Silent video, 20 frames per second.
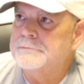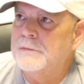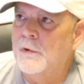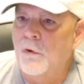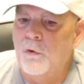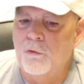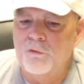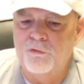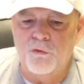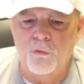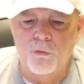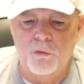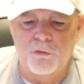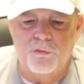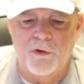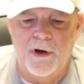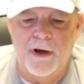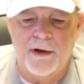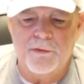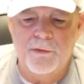Old school
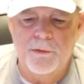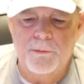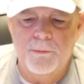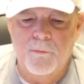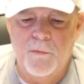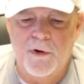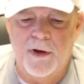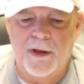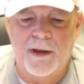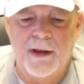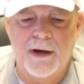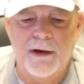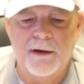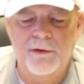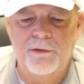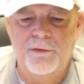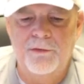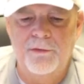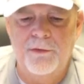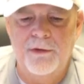tractor. When I got
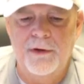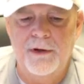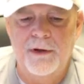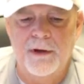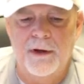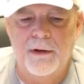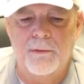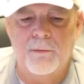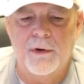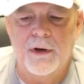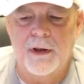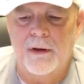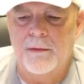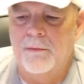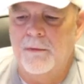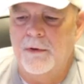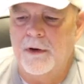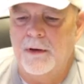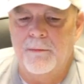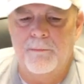into the
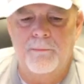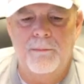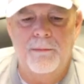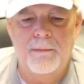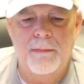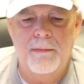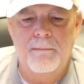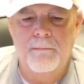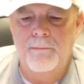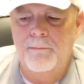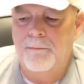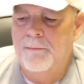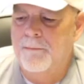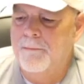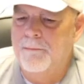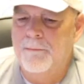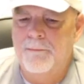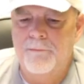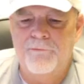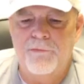when I
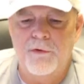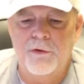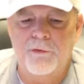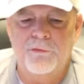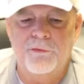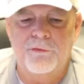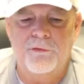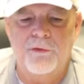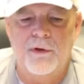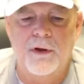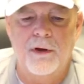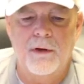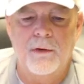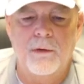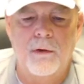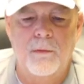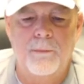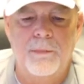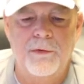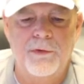first
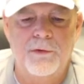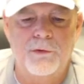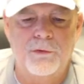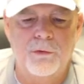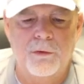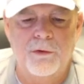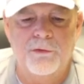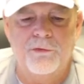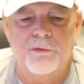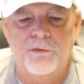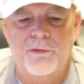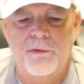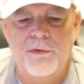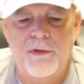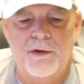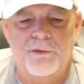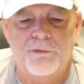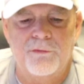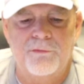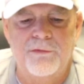opened the doors in
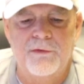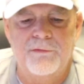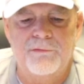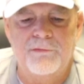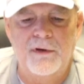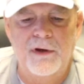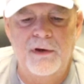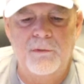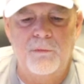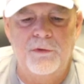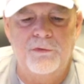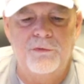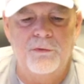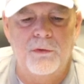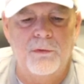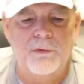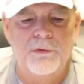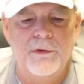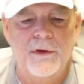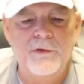2015, we
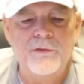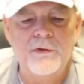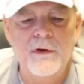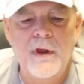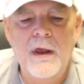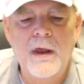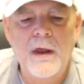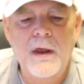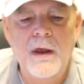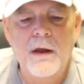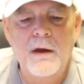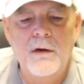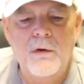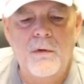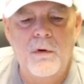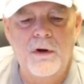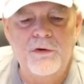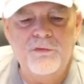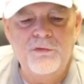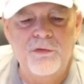sold these.
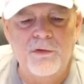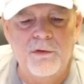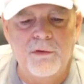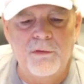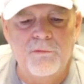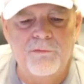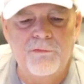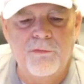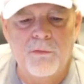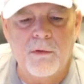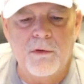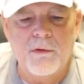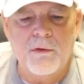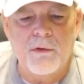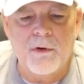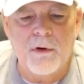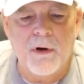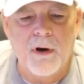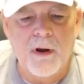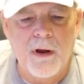Question
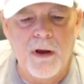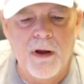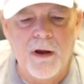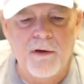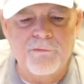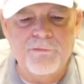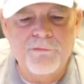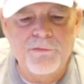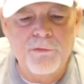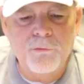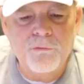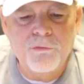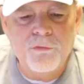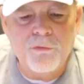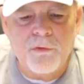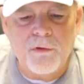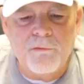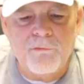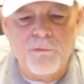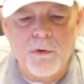for a
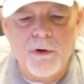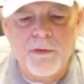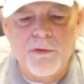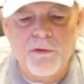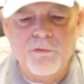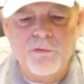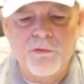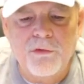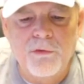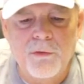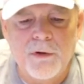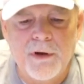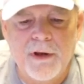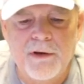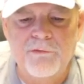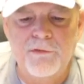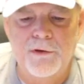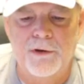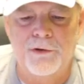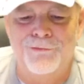future of one of these
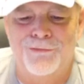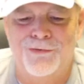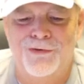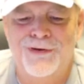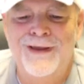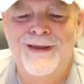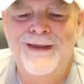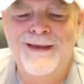Q&A vids.